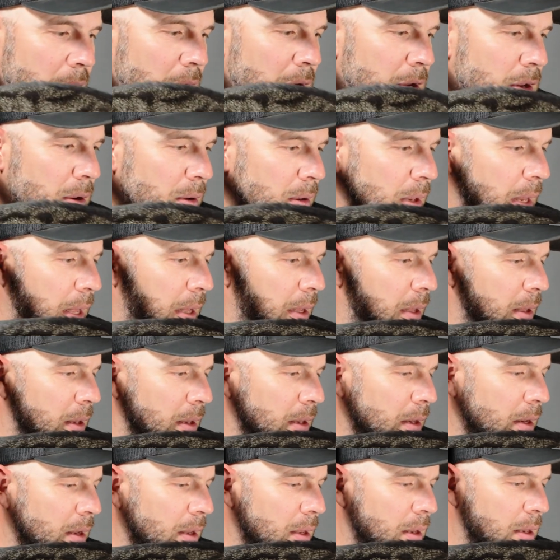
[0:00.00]
are you like
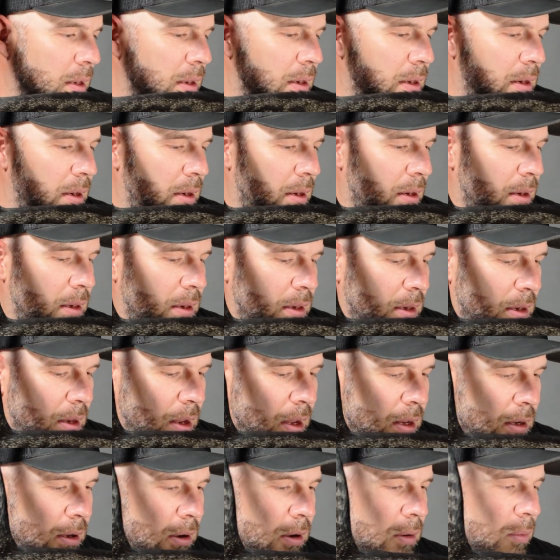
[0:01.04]

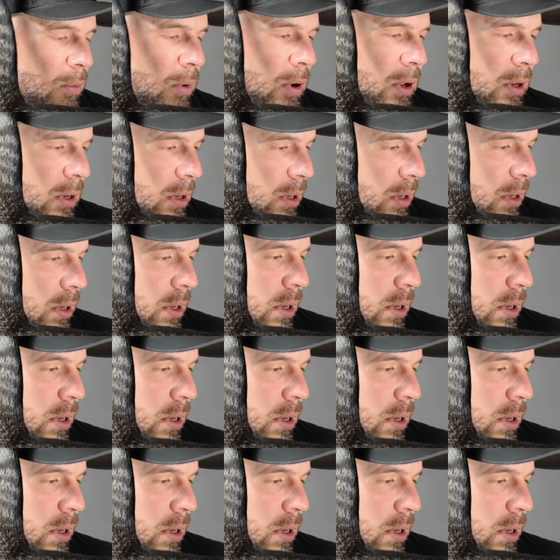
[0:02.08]
done or what?